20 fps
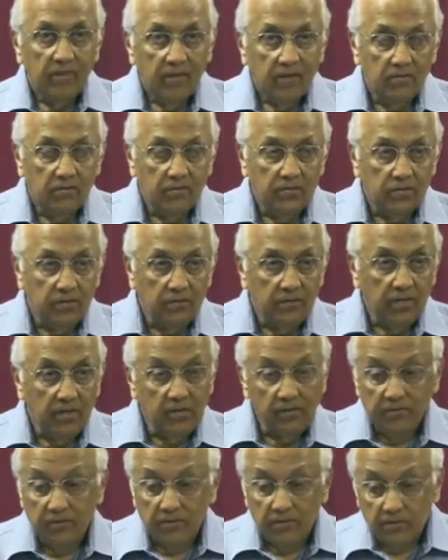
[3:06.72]
There were so many
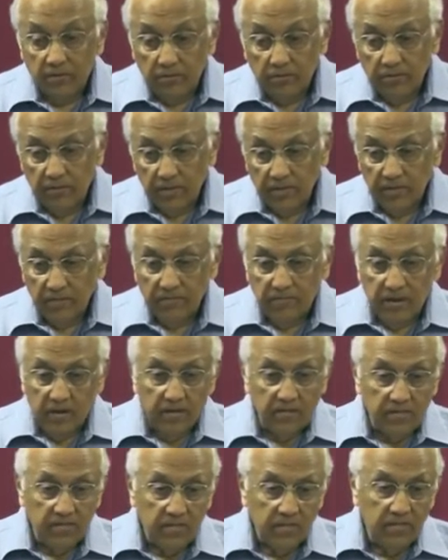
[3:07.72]
different groups, like the
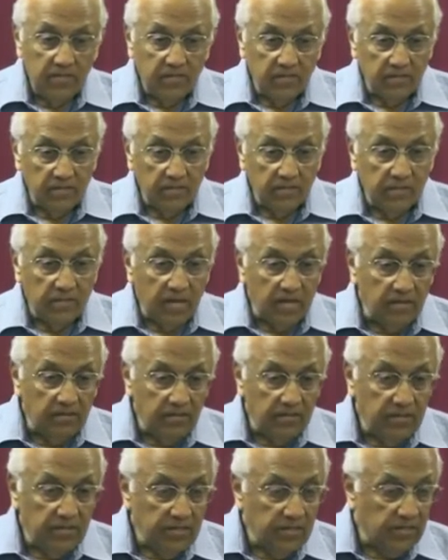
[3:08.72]
Pharisees and the
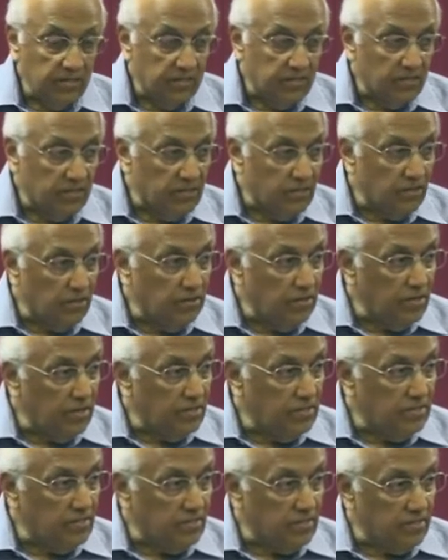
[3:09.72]
Sadducees and the
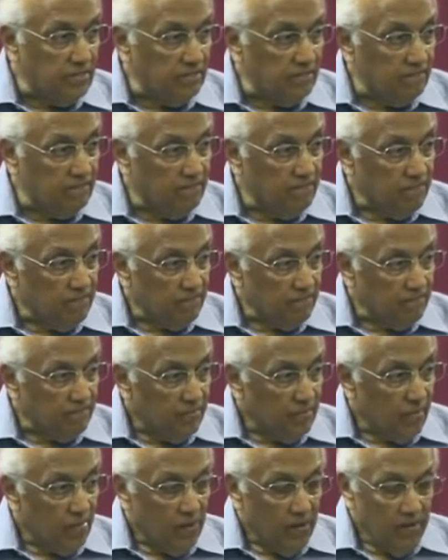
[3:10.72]
Herodians, and
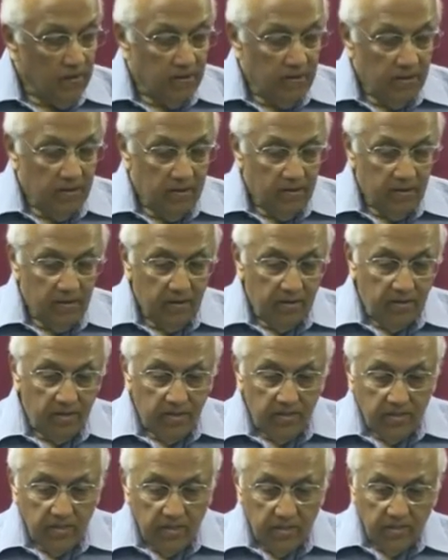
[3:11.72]

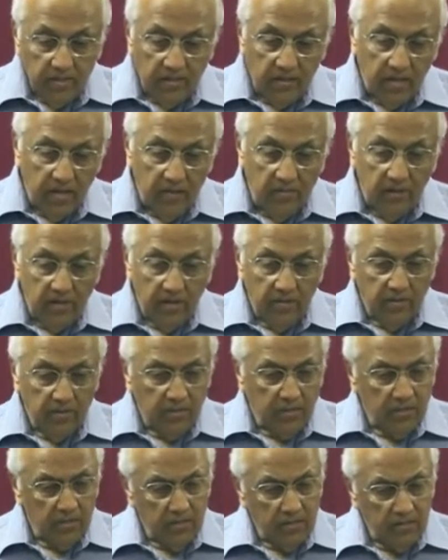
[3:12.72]
then Jesus came and he
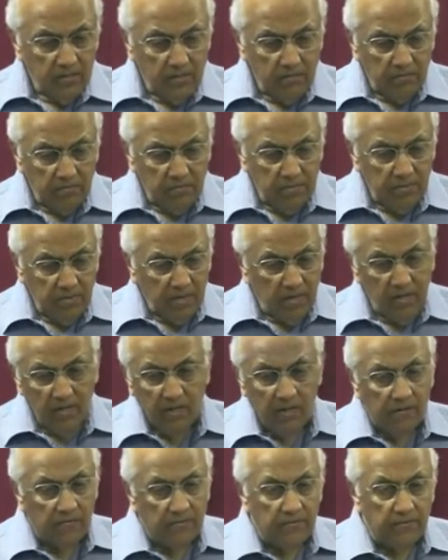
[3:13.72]
was
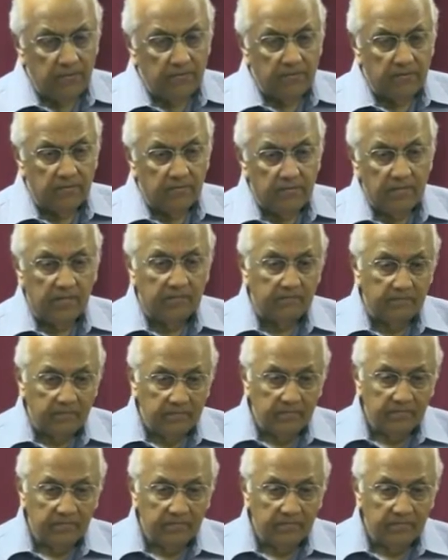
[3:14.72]
completely different from them.